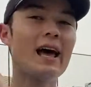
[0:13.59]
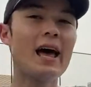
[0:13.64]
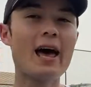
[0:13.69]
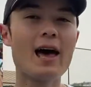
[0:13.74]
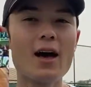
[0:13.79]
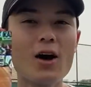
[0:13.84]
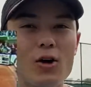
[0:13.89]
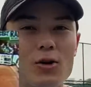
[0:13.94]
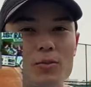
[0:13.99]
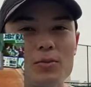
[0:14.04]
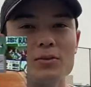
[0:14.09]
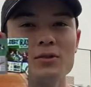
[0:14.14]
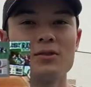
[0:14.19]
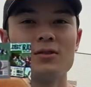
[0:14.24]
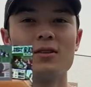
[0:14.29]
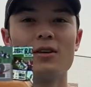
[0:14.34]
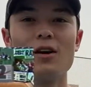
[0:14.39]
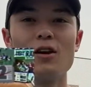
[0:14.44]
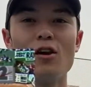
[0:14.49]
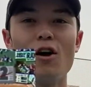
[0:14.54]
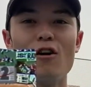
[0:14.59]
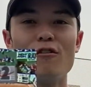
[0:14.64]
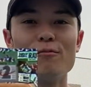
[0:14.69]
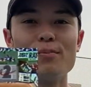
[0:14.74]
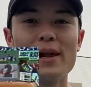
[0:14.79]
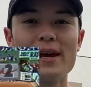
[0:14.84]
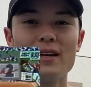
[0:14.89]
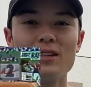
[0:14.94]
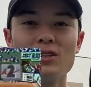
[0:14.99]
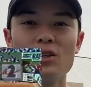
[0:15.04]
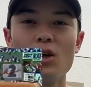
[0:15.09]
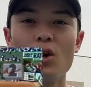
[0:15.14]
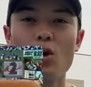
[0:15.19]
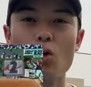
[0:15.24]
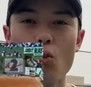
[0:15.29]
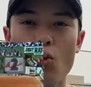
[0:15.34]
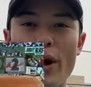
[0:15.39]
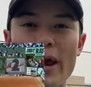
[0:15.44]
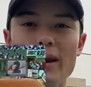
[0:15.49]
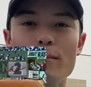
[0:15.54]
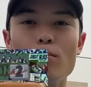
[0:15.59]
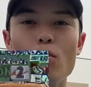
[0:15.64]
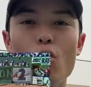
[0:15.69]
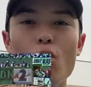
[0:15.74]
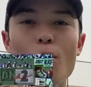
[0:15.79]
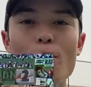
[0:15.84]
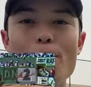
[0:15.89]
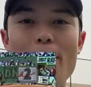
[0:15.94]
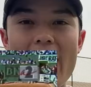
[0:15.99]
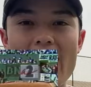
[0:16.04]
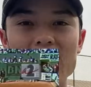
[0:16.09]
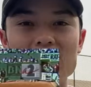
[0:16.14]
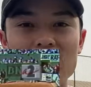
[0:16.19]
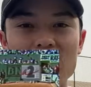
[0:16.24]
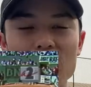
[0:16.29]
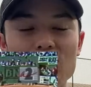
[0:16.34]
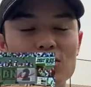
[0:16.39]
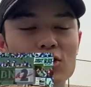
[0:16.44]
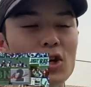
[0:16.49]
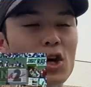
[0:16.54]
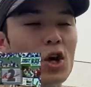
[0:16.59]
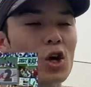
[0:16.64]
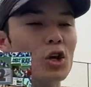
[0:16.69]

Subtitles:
helps a lot of players win more matches.